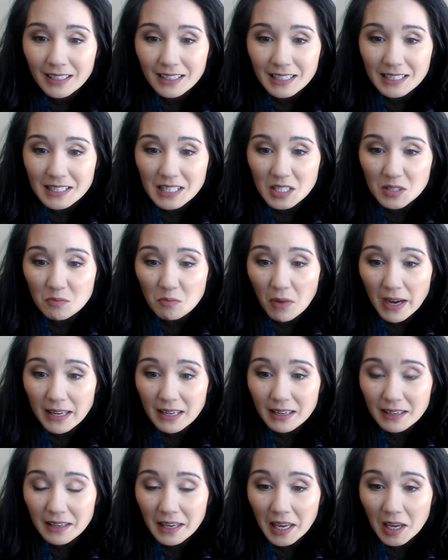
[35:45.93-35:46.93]
It says
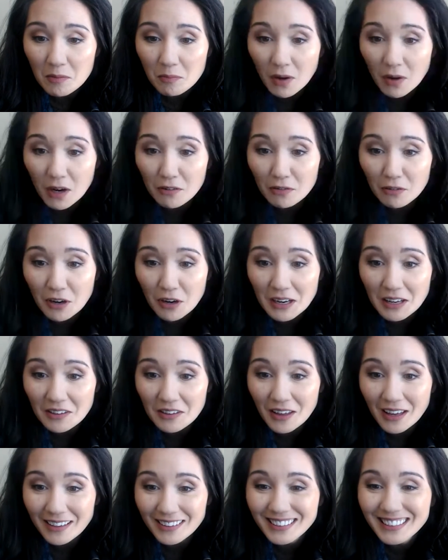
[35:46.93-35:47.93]
Mike can't bar for
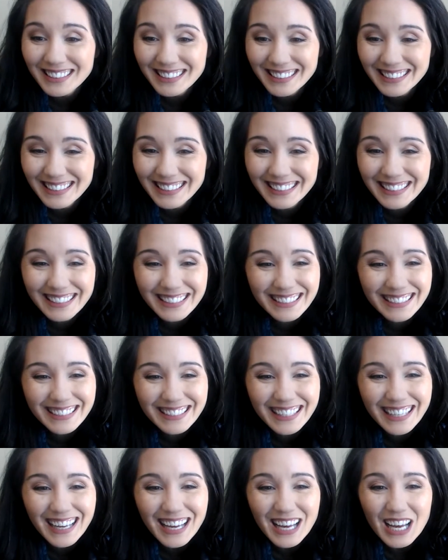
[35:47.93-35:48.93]
anything.
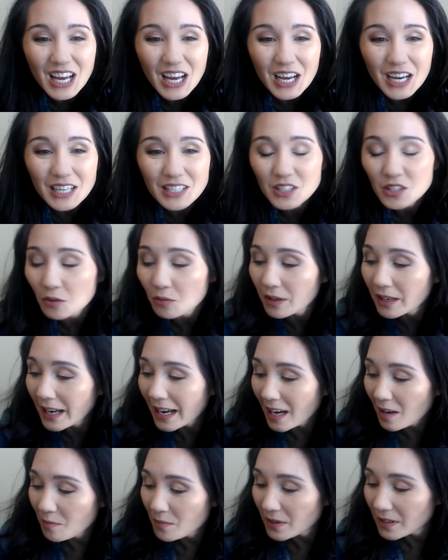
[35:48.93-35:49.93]
And so what
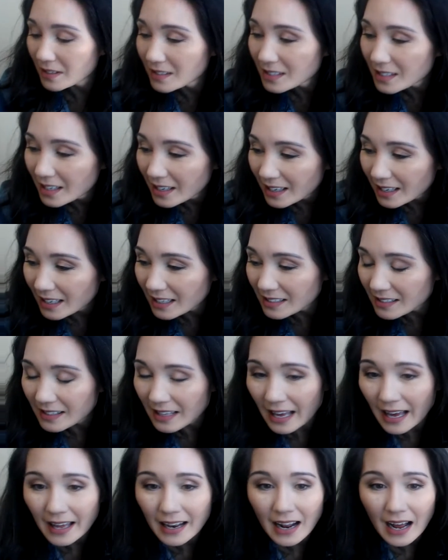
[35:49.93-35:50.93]
happens is
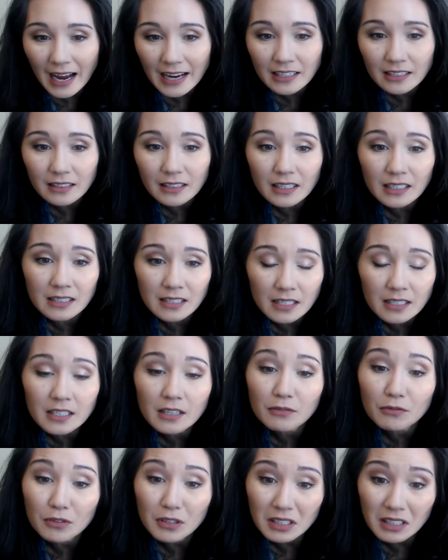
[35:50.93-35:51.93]
that it's a
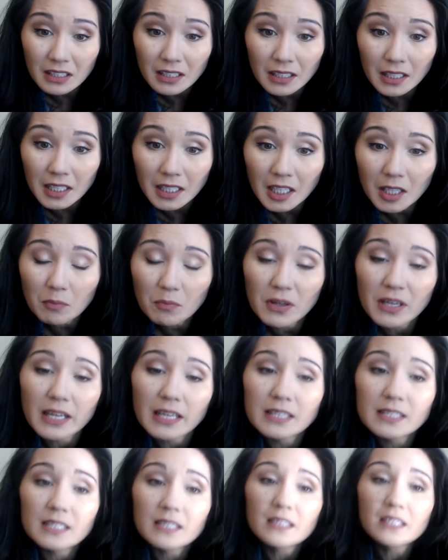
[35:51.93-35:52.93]
different key, but
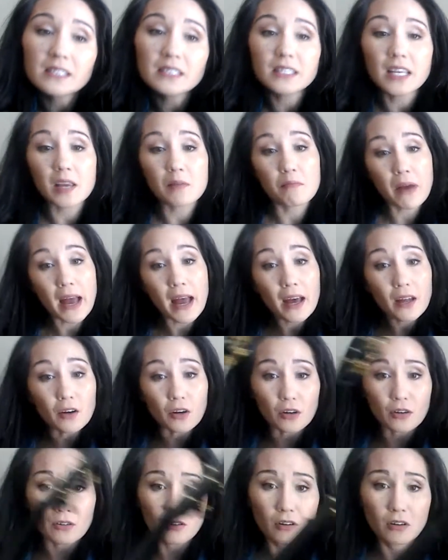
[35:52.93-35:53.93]
it's in the same
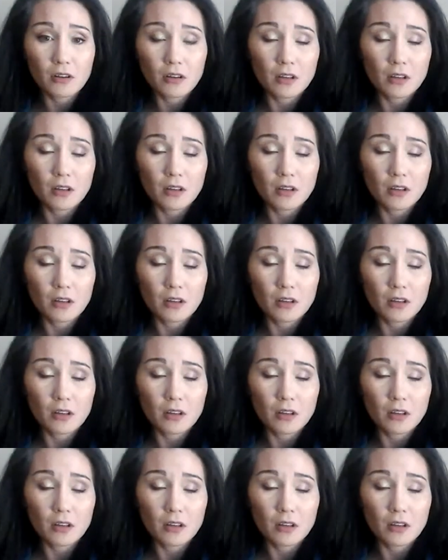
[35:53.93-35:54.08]
pattern.